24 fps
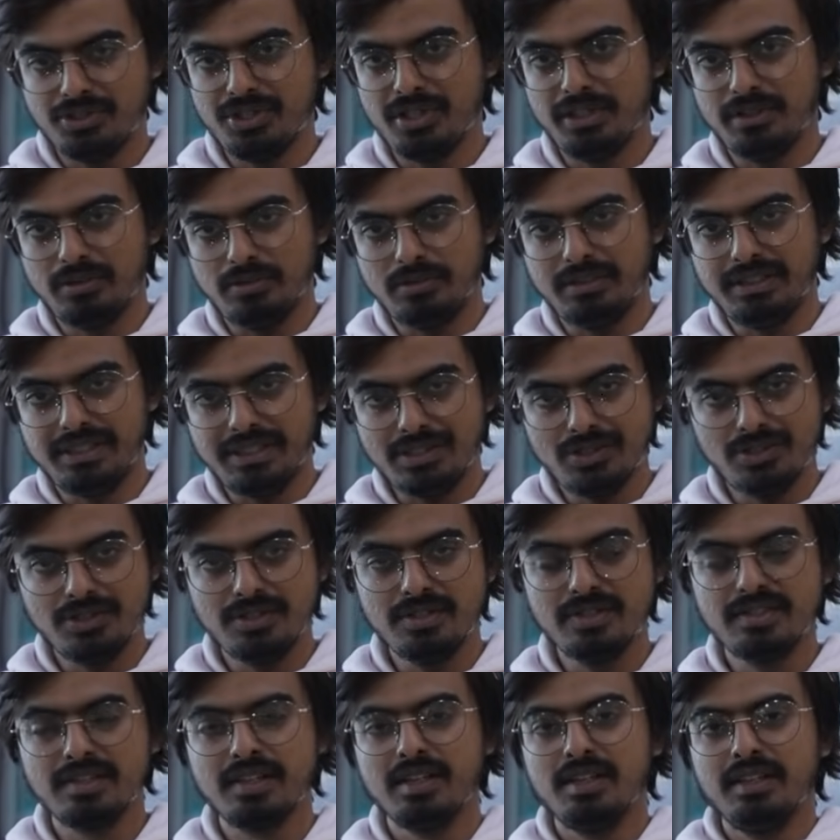Jayatu
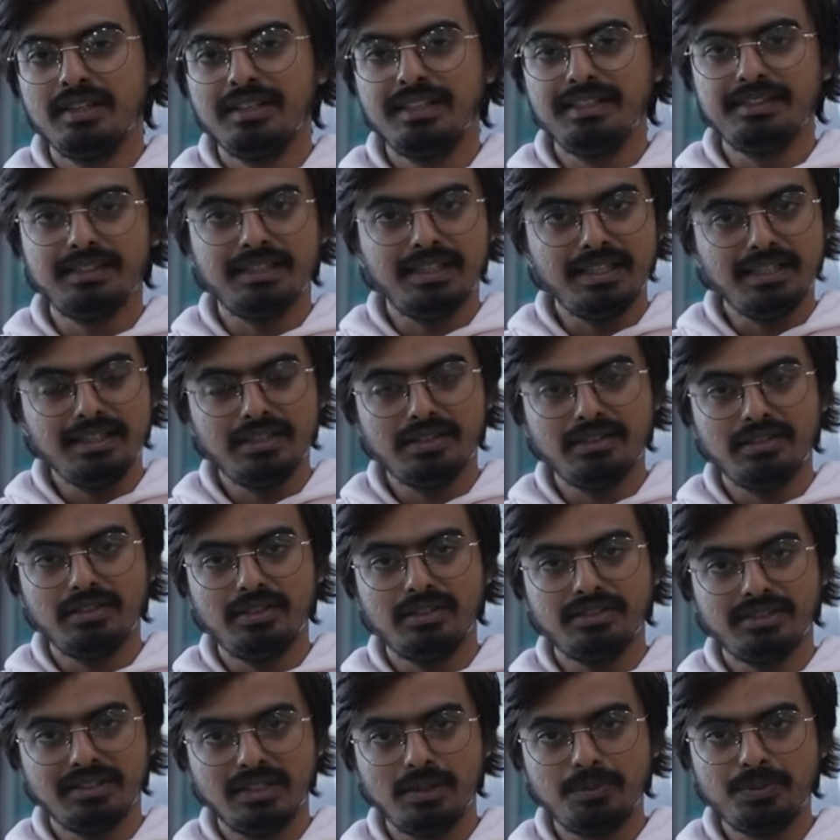teaches, there is a link in the
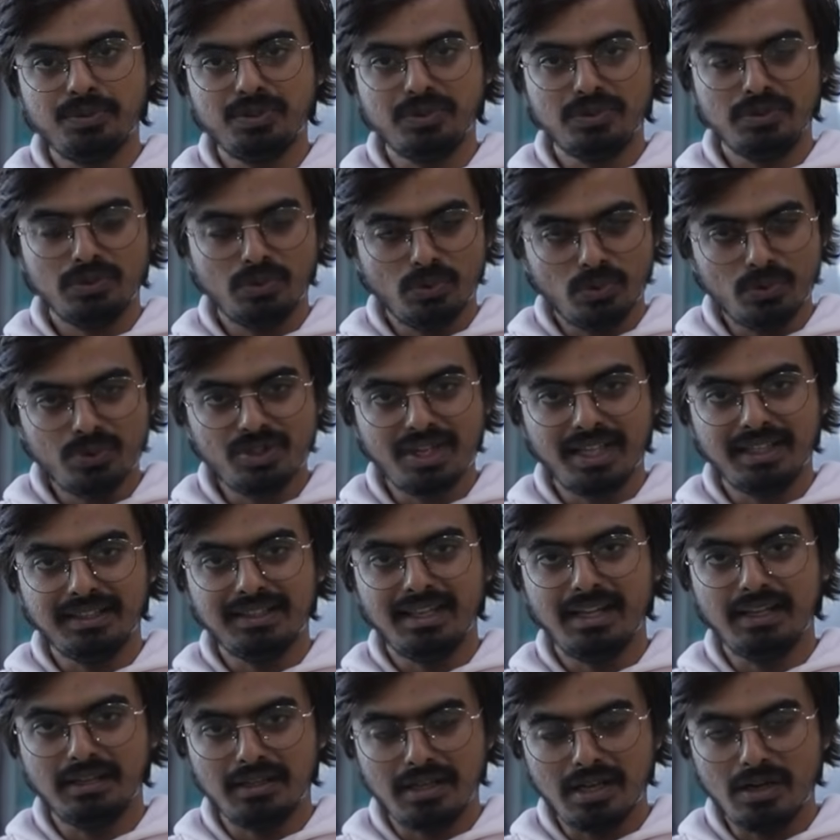description, go check
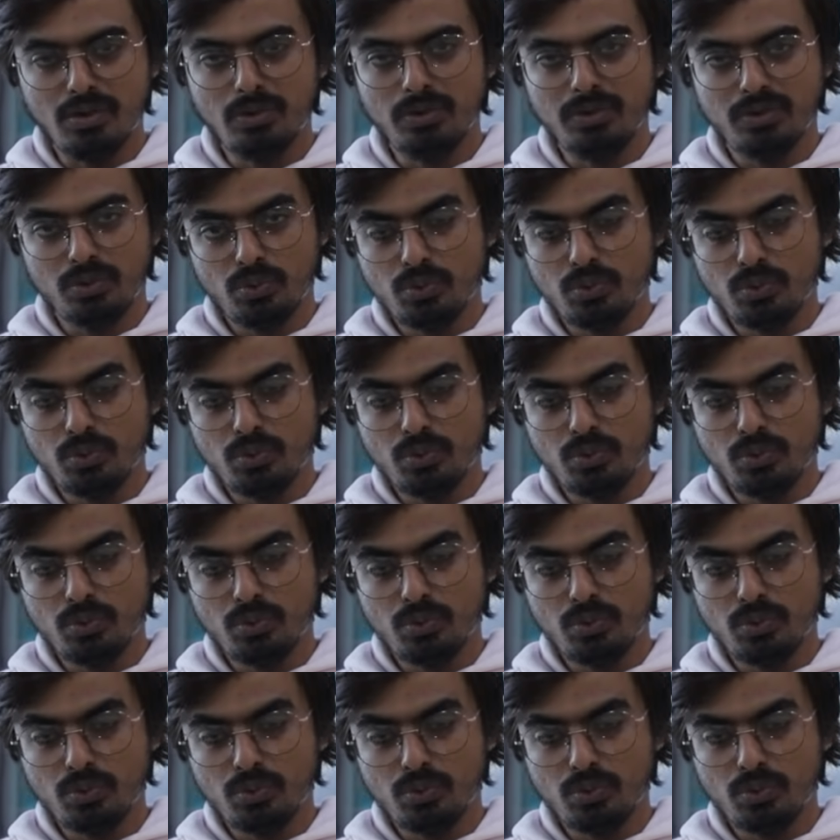that out.